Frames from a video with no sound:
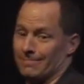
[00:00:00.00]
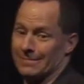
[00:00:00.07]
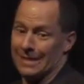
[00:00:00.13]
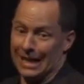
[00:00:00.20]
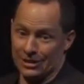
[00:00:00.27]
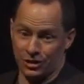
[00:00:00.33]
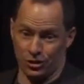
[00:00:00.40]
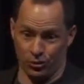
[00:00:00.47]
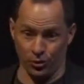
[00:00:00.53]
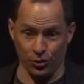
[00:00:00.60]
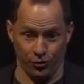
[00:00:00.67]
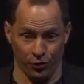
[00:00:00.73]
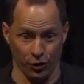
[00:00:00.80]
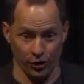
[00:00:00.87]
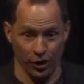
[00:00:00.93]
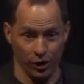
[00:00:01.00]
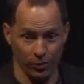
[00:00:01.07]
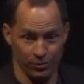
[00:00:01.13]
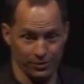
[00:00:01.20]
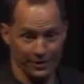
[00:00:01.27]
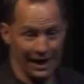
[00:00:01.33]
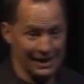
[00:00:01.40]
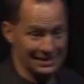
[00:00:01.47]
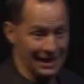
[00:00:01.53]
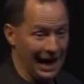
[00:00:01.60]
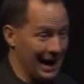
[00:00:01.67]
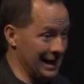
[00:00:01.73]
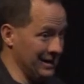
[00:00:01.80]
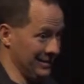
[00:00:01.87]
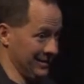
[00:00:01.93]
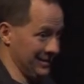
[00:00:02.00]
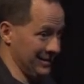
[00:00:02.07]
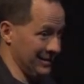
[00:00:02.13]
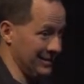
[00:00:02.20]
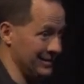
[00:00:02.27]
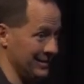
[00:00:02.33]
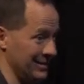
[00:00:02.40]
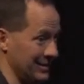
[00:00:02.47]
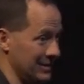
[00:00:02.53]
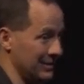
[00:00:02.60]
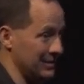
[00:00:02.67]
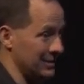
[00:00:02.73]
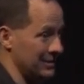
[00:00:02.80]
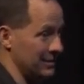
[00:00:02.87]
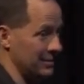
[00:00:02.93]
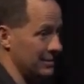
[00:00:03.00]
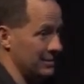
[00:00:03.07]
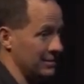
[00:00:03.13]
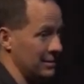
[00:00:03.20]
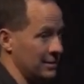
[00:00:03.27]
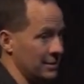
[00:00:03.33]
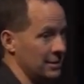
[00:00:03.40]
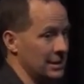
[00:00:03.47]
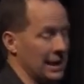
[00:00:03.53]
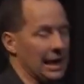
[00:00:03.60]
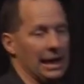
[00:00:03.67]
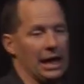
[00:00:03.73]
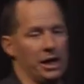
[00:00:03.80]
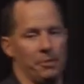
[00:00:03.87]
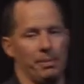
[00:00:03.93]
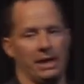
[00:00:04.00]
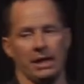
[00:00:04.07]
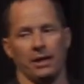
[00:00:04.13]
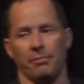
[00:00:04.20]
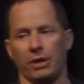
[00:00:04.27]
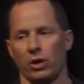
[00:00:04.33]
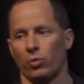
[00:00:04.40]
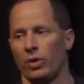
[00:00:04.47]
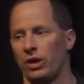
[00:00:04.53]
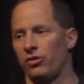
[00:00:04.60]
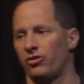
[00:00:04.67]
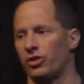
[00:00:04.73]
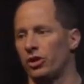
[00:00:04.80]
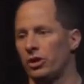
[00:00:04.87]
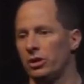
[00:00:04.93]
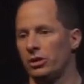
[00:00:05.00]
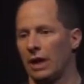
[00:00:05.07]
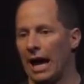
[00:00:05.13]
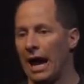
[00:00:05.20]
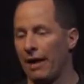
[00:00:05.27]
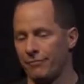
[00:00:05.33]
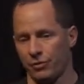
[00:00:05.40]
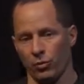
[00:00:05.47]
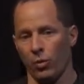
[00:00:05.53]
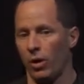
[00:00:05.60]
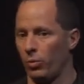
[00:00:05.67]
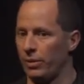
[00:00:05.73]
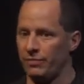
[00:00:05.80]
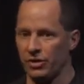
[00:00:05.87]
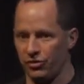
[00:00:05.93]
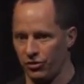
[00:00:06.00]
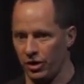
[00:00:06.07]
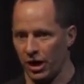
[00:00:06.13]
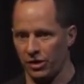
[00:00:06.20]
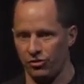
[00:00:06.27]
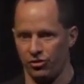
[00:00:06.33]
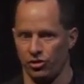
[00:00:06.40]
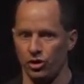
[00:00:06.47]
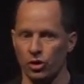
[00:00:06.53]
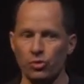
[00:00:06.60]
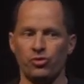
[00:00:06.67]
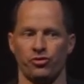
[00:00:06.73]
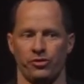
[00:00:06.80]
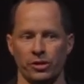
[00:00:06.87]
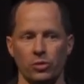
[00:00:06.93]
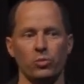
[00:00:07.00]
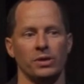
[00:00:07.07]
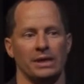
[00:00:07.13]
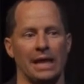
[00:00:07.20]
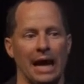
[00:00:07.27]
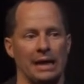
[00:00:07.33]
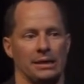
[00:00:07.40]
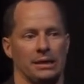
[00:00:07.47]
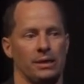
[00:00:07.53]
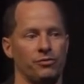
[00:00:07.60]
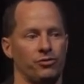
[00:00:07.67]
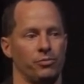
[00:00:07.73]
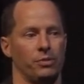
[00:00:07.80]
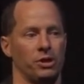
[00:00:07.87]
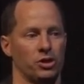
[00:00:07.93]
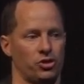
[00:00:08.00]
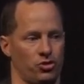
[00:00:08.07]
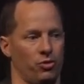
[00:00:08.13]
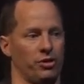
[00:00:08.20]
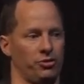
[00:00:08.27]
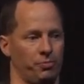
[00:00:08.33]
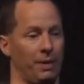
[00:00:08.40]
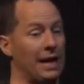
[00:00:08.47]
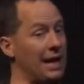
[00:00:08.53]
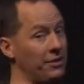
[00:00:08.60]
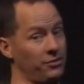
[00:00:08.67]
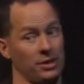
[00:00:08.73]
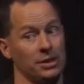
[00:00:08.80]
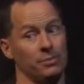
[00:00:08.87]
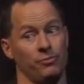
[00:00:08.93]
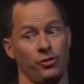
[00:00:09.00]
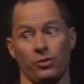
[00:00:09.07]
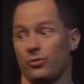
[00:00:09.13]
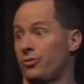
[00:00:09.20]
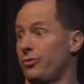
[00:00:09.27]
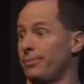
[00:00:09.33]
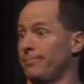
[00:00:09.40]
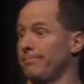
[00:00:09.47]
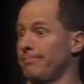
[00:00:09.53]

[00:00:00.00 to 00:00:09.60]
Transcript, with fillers: That's truthful, though. That's honest. Can anybody give me a reason, after what we've discussed, you still would not give somebody the choice by asking them first?